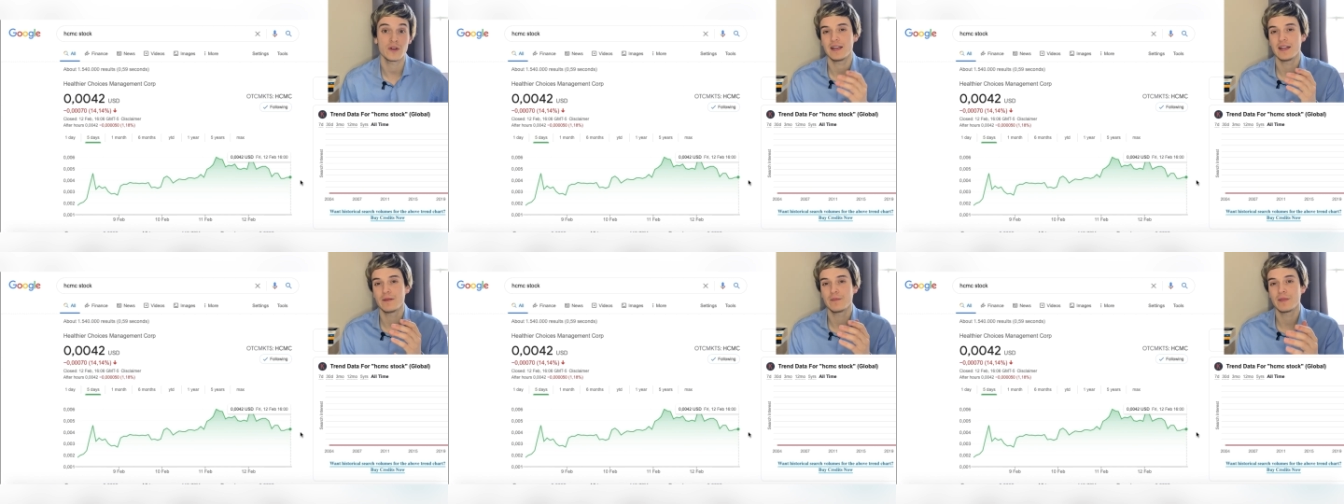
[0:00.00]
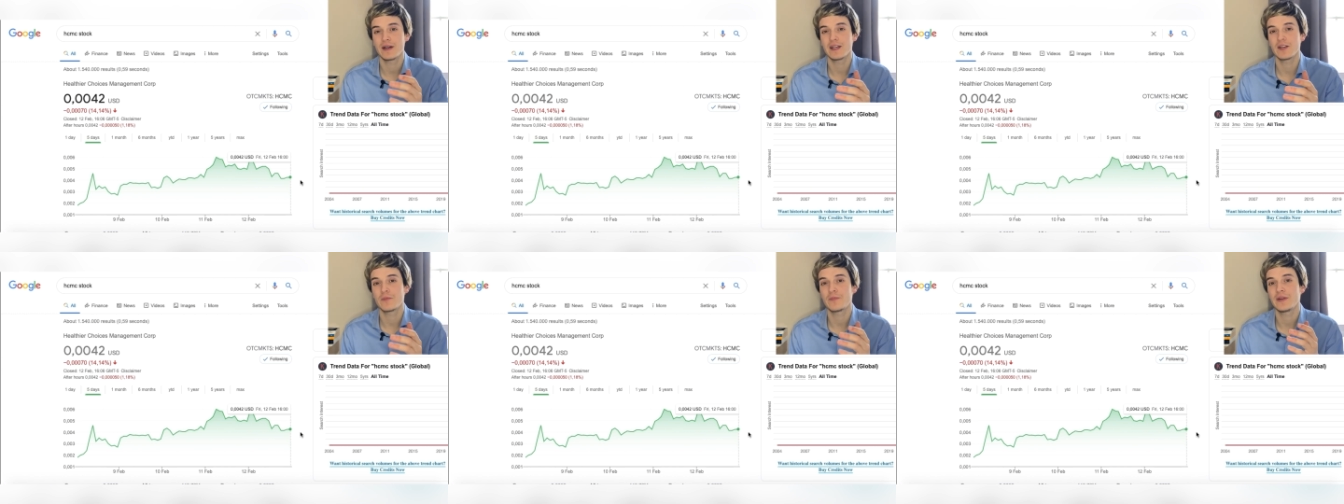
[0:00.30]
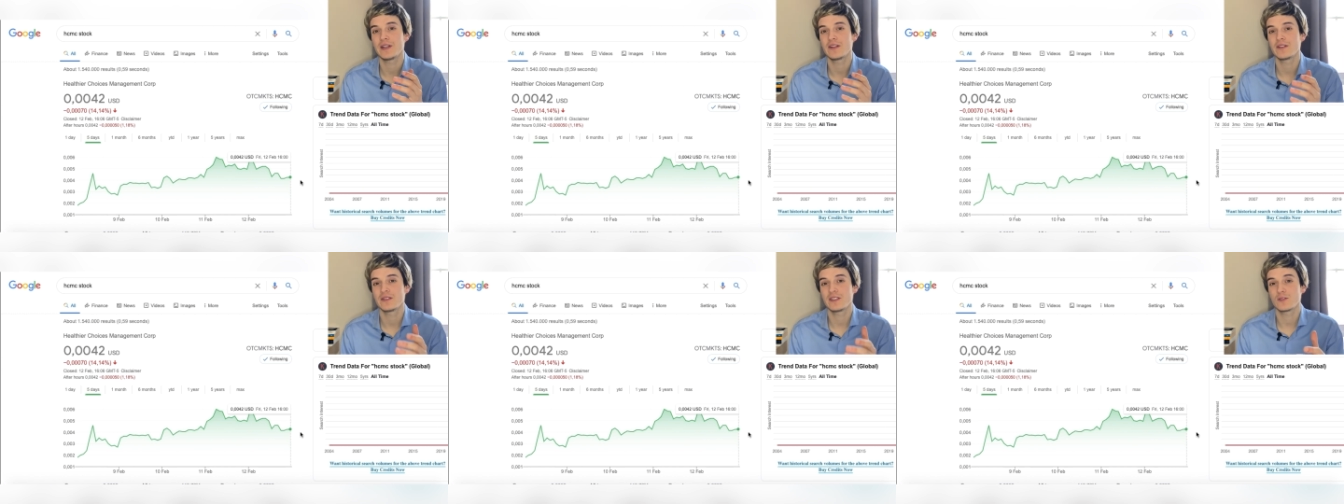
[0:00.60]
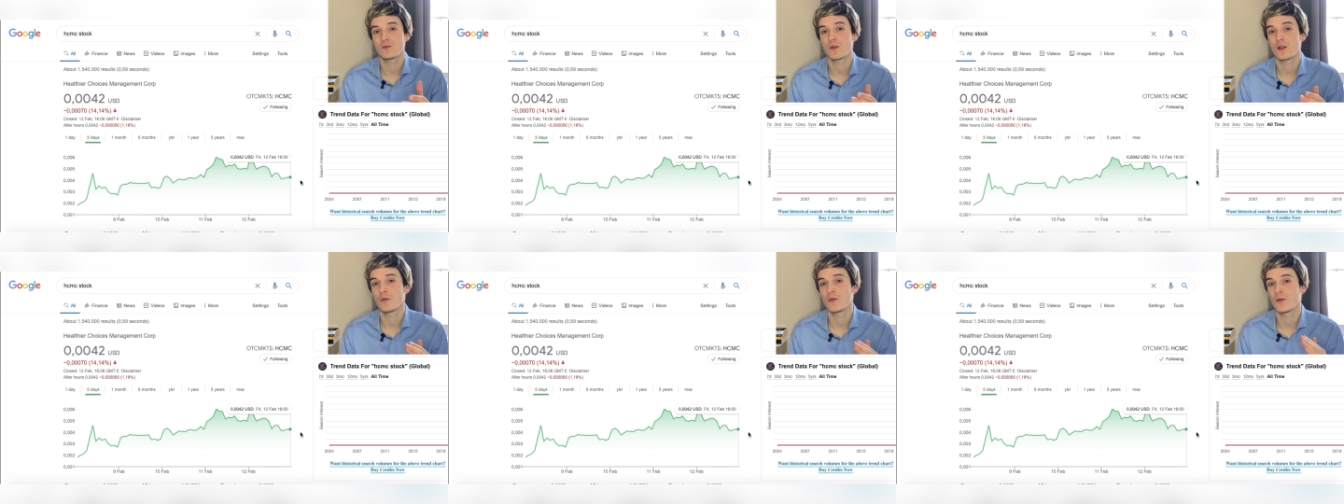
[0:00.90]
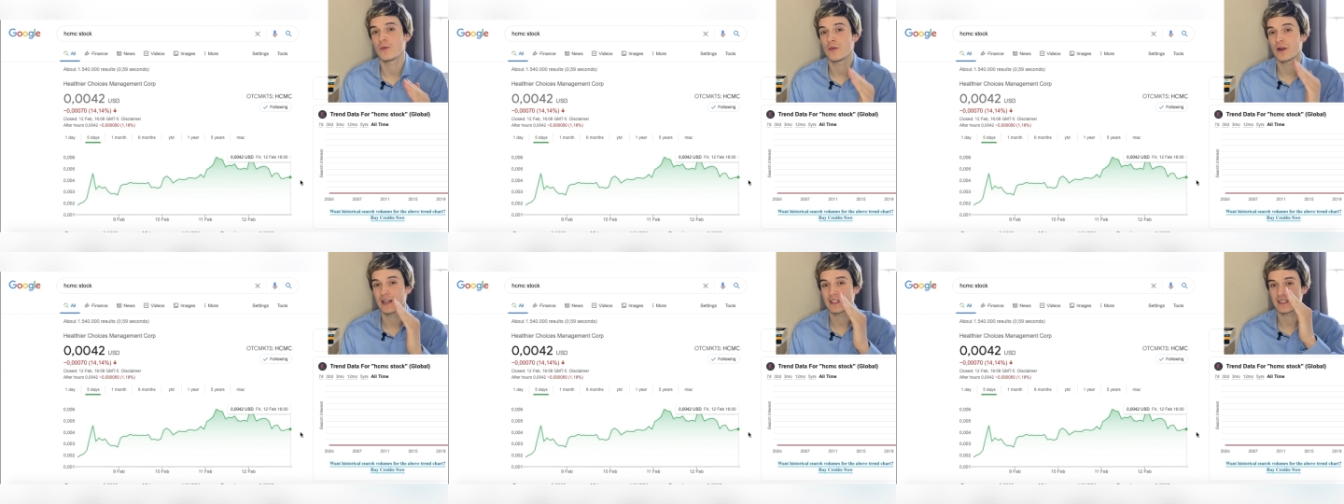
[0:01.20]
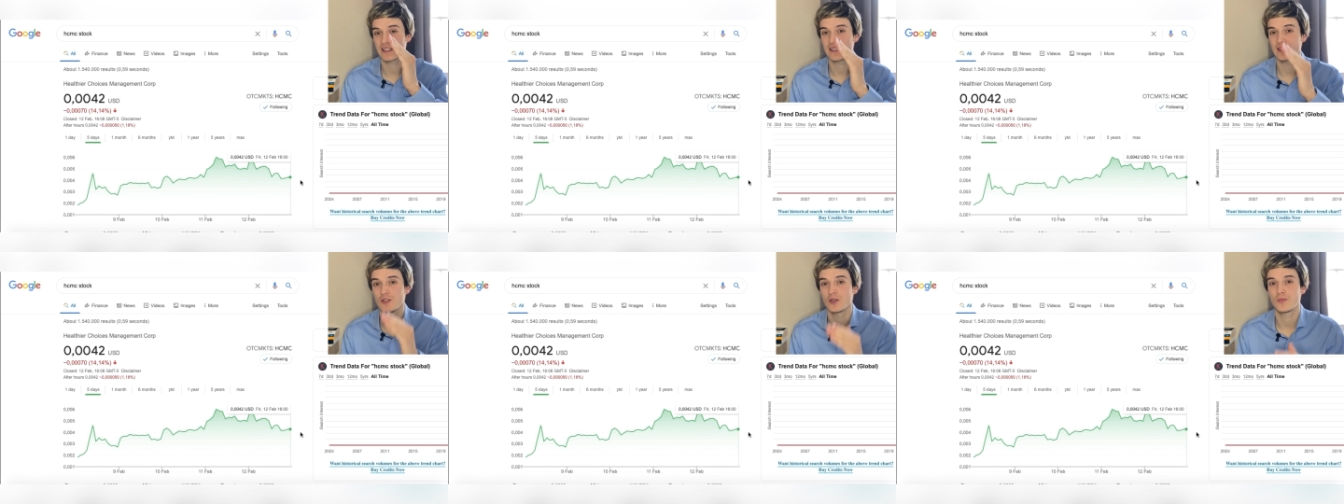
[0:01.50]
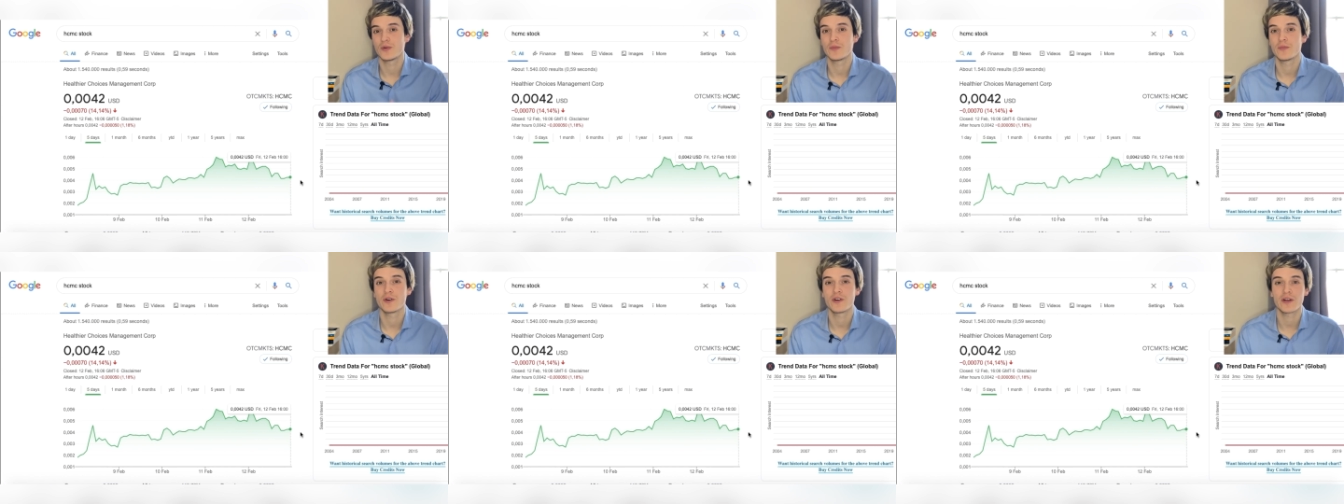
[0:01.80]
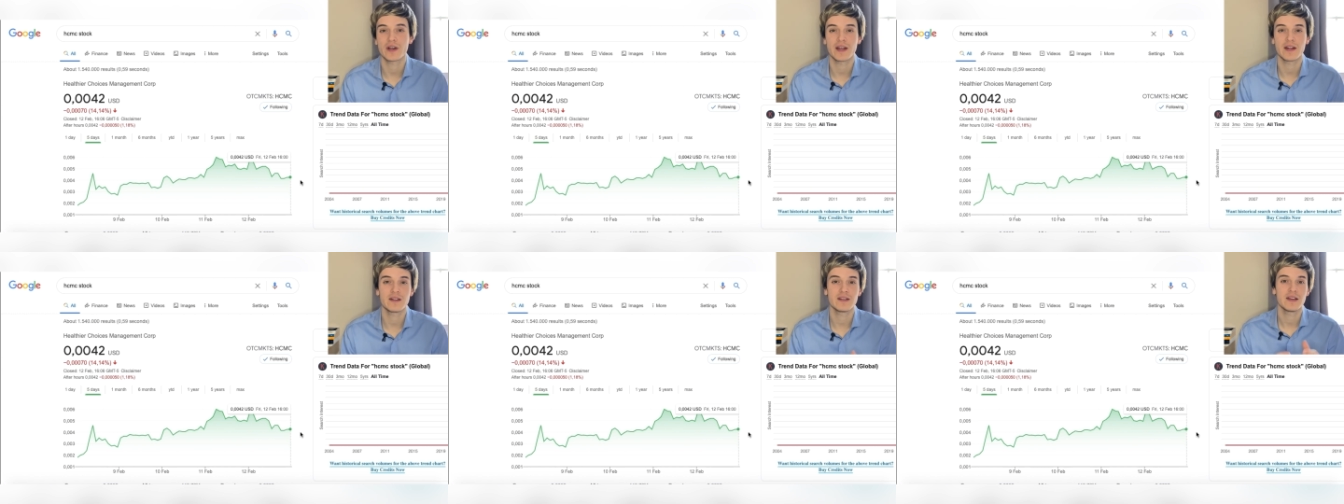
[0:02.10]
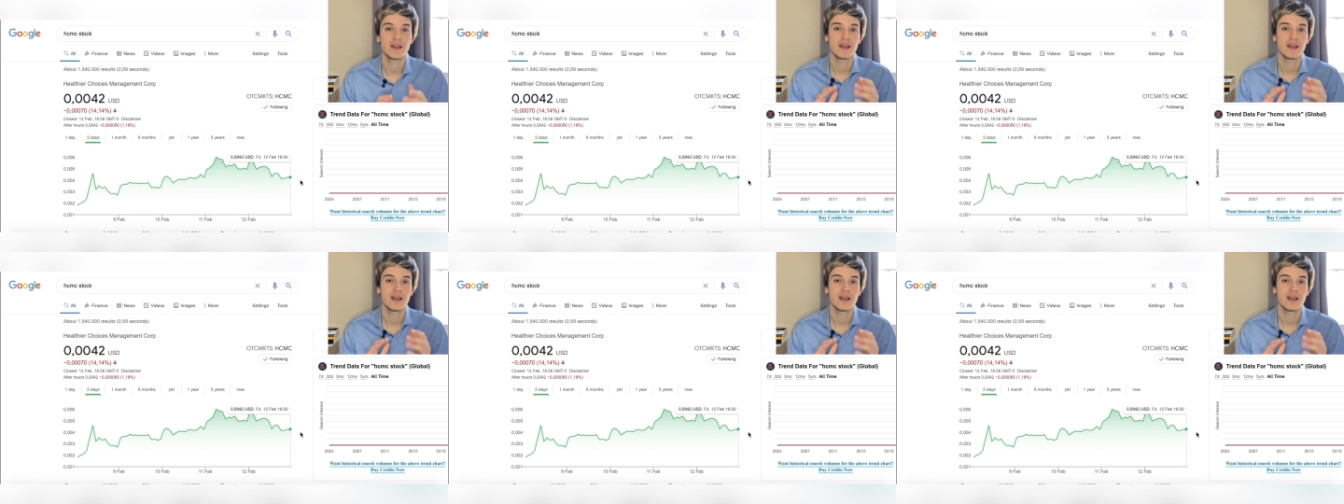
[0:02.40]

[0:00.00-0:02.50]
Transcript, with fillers: In my opinion, this one will rise at the open market